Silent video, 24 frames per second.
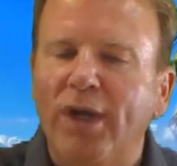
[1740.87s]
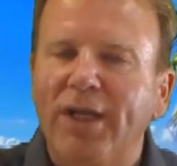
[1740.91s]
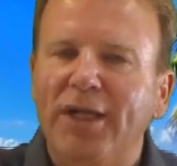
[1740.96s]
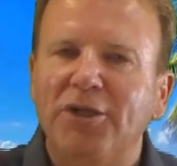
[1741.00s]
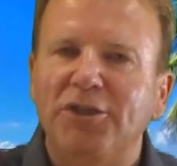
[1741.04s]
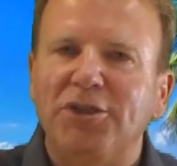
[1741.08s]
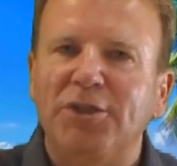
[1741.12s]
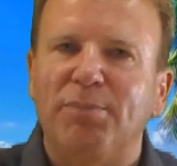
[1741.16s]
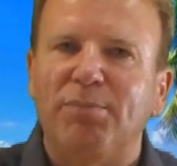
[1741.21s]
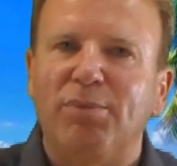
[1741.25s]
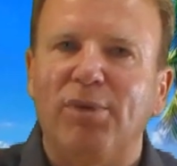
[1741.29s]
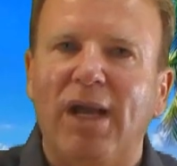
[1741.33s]
Or
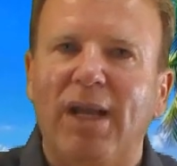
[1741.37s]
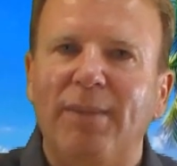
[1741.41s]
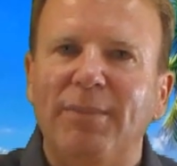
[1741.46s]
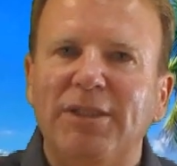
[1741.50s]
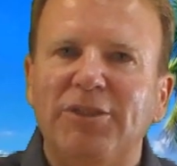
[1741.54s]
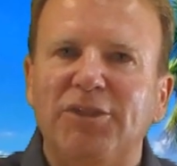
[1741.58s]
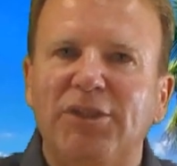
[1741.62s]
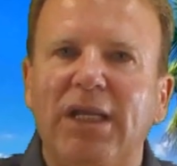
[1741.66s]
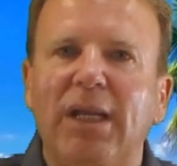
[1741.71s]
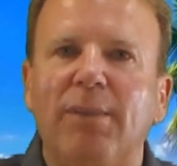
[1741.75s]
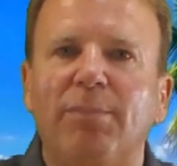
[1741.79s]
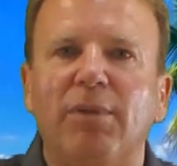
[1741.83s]
here's a prime
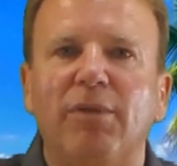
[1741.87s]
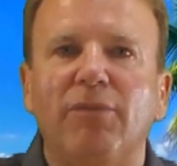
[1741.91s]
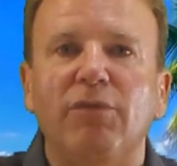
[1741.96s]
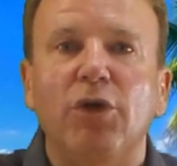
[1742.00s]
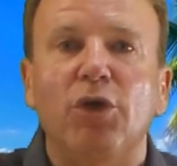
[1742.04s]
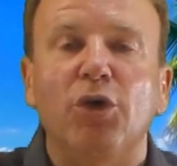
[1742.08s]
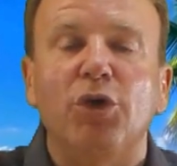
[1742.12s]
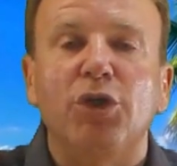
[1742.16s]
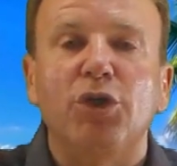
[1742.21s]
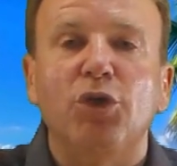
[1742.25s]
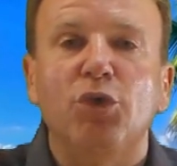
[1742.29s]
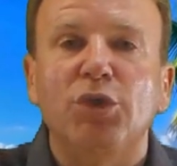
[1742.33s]
example. If
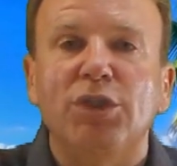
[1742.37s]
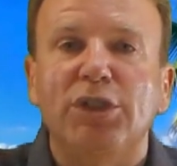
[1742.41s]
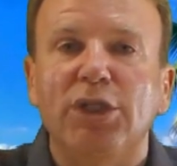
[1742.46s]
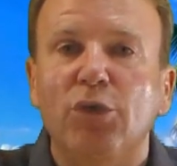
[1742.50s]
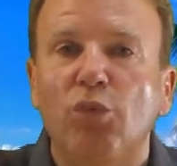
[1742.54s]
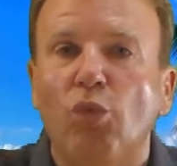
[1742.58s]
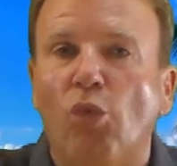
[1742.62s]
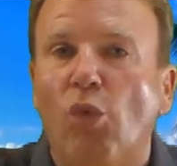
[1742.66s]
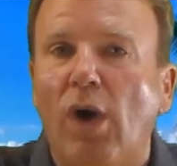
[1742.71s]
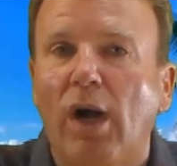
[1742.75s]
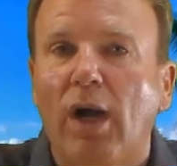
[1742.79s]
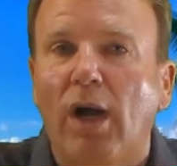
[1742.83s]
you're
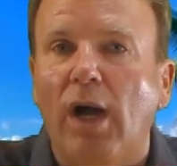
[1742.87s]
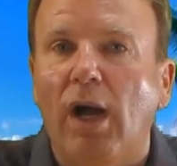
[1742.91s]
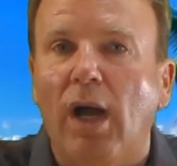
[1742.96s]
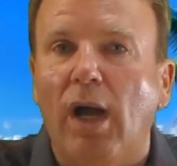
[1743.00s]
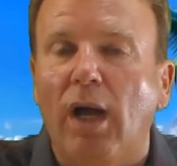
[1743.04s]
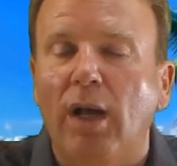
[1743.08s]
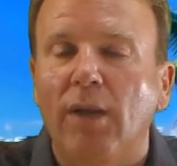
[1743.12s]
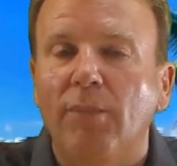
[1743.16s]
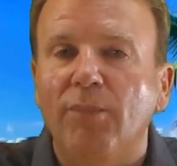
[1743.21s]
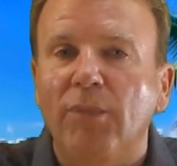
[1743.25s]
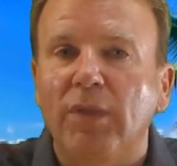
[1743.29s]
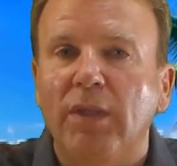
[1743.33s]
using
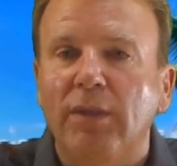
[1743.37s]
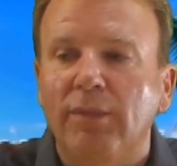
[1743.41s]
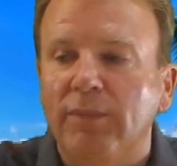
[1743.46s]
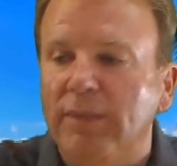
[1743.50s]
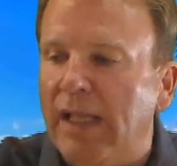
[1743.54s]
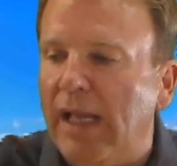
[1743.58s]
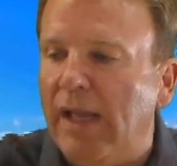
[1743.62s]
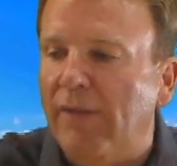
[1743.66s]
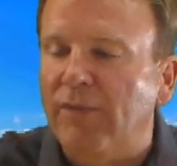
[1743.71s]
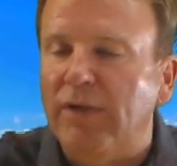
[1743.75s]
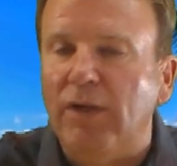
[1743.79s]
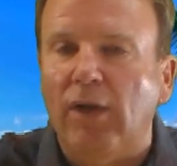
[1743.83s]

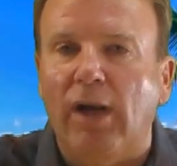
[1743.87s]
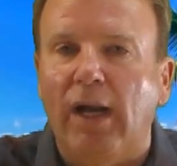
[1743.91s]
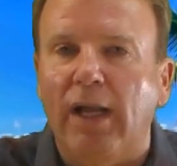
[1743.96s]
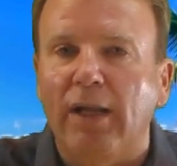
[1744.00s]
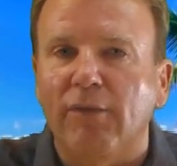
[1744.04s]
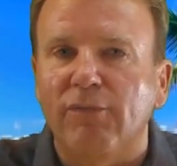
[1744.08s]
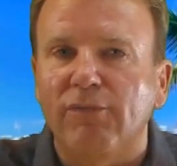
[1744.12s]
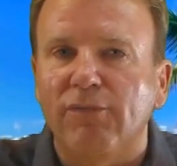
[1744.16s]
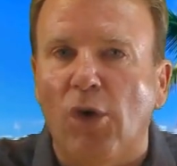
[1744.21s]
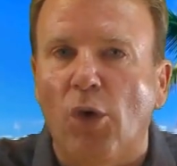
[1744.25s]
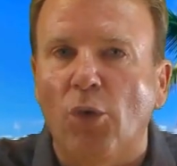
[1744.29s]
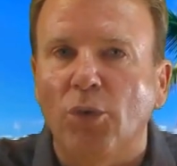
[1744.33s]
they have it
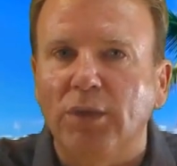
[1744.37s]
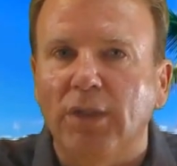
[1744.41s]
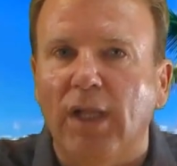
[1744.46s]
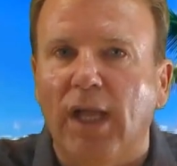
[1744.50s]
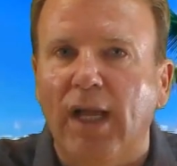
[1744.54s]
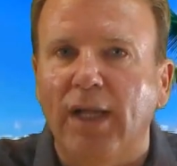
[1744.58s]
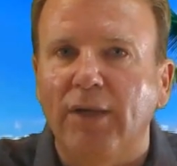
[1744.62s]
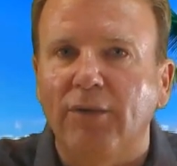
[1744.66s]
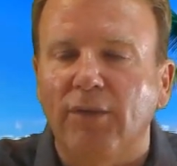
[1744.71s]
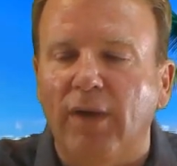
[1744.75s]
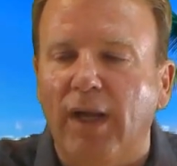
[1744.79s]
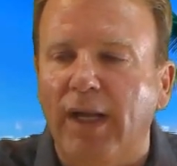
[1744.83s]
on a phone
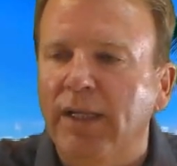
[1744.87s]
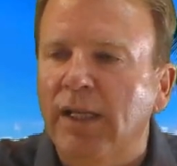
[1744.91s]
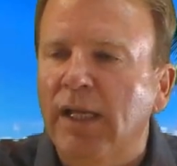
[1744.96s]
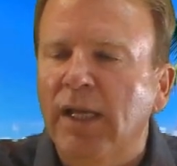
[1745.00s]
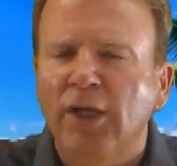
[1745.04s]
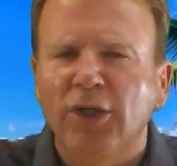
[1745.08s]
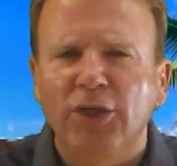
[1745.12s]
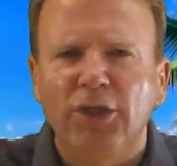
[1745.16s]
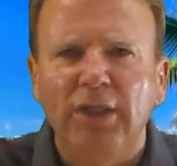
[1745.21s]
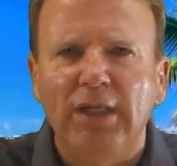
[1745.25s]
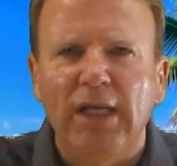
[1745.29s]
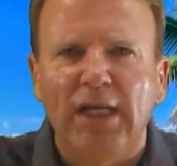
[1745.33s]
line, right?
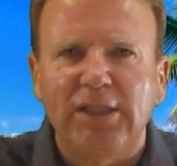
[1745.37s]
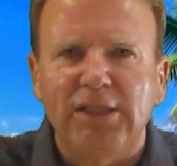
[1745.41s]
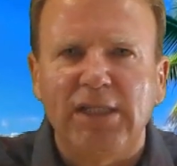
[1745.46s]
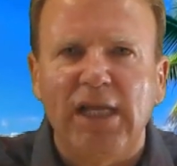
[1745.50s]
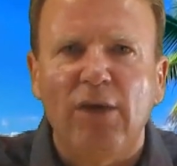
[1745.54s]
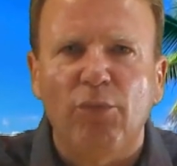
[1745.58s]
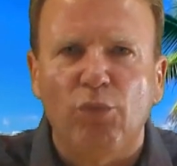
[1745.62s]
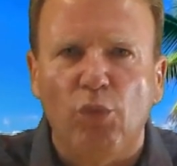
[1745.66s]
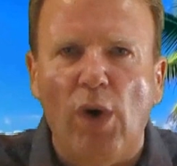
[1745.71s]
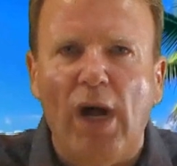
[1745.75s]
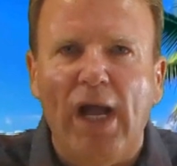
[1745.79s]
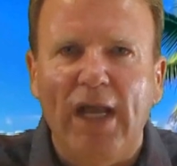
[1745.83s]
Do you guys
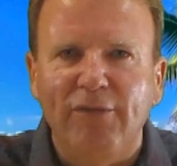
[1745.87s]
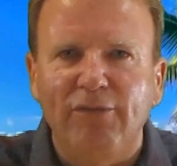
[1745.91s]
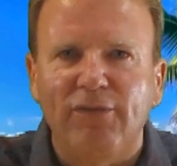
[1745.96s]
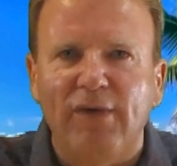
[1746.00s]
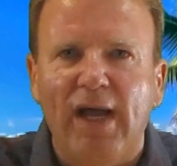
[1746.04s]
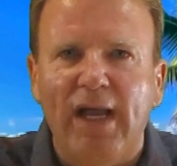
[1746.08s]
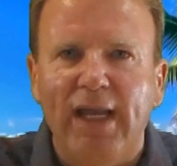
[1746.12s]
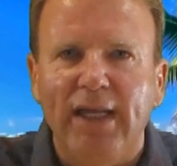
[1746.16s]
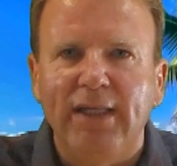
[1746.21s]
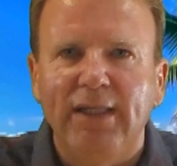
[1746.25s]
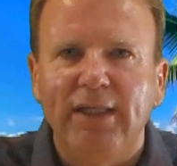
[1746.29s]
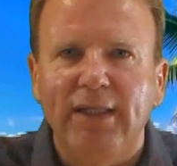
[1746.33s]
have
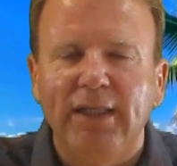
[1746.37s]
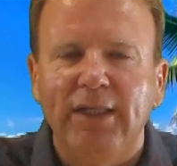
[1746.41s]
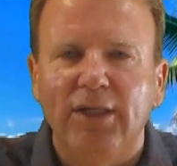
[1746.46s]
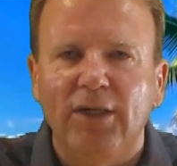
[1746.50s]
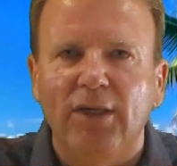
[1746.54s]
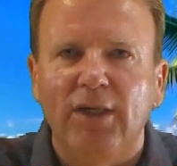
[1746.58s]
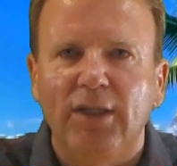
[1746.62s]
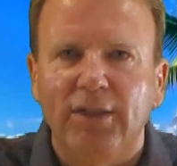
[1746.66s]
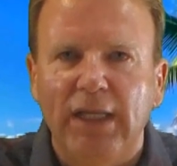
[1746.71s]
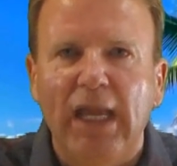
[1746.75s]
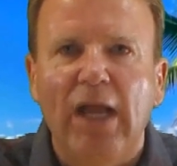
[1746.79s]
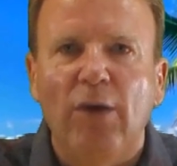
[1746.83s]
Wi-Fi
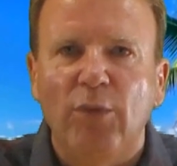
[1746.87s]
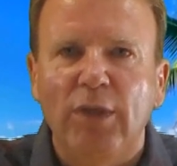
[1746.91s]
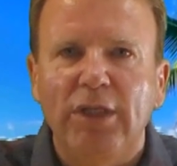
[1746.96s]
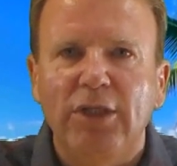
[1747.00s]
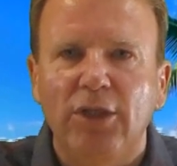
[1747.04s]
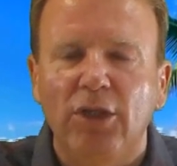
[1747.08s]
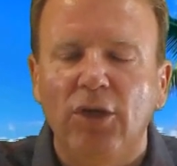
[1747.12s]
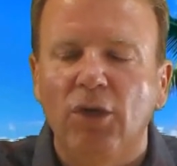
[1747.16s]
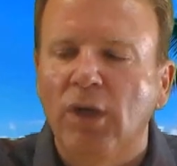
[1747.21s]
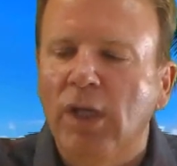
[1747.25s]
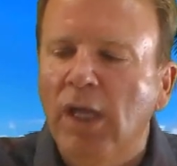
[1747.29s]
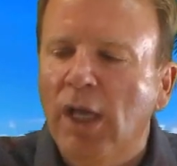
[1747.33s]
here? Yeah, we
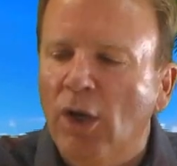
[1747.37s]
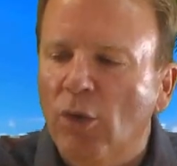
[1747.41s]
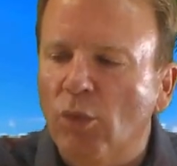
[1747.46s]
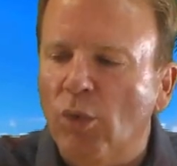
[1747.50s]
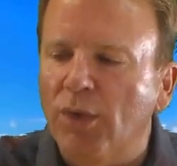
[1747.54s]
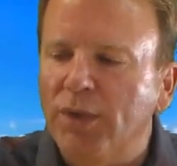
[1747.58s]
do.